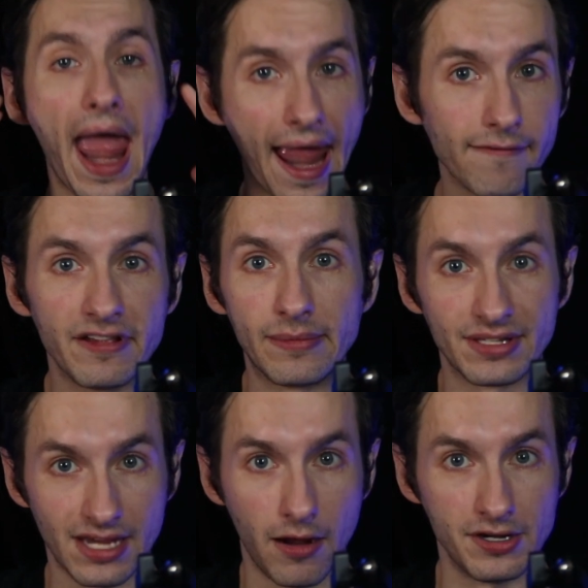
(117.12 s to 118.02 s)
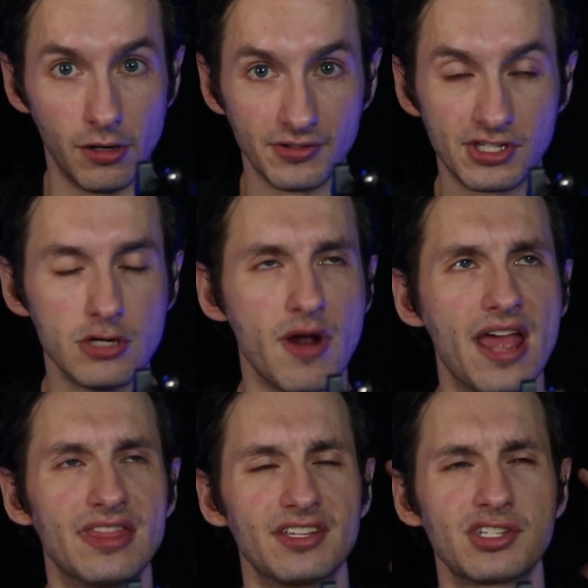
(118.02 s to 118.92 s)
everything about Silent Hill 2,
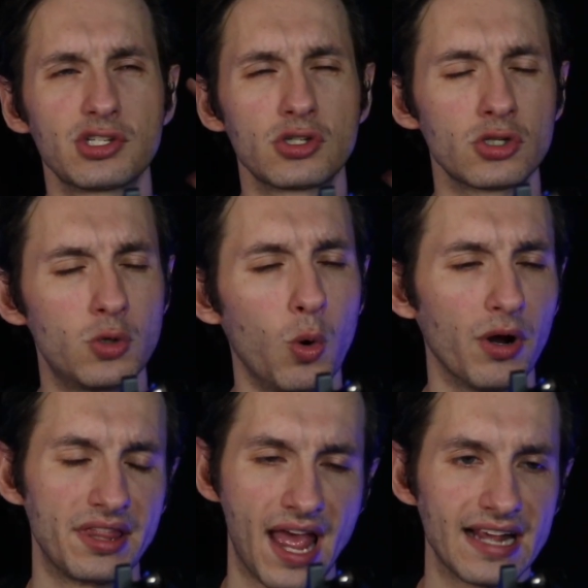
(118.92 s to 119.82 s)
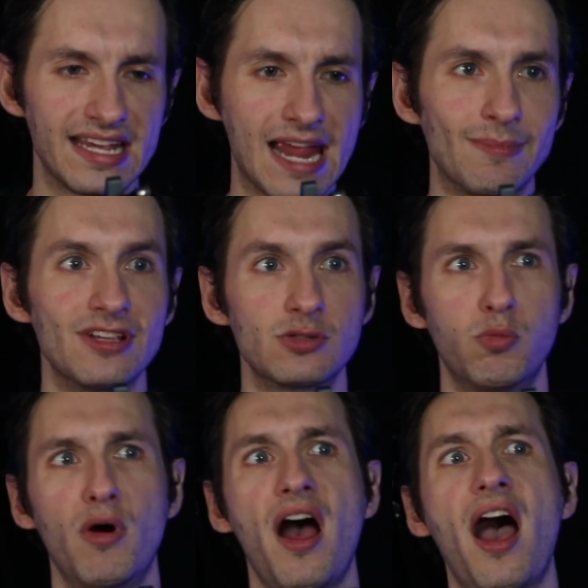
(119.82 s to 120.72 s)
and the score in that game is
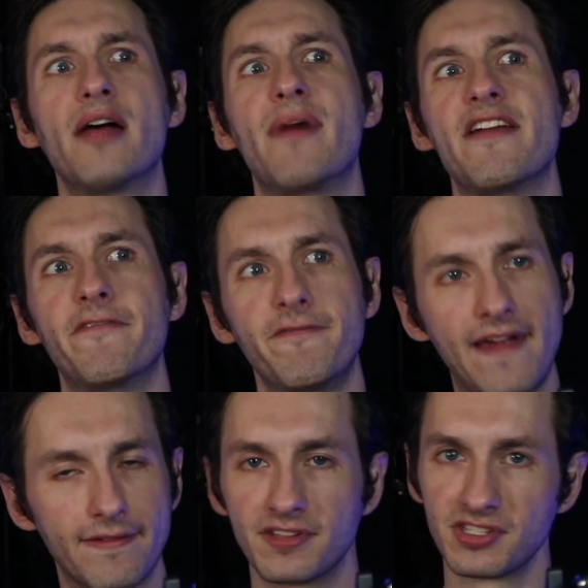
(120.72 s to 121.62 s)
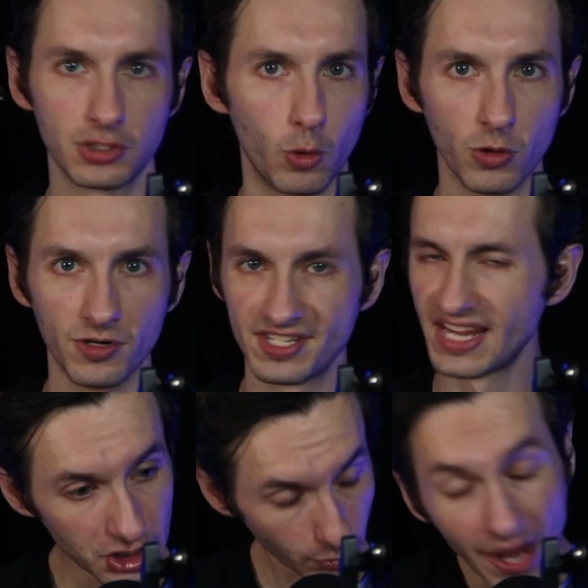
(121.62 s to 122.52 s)
one of my favorite scores. So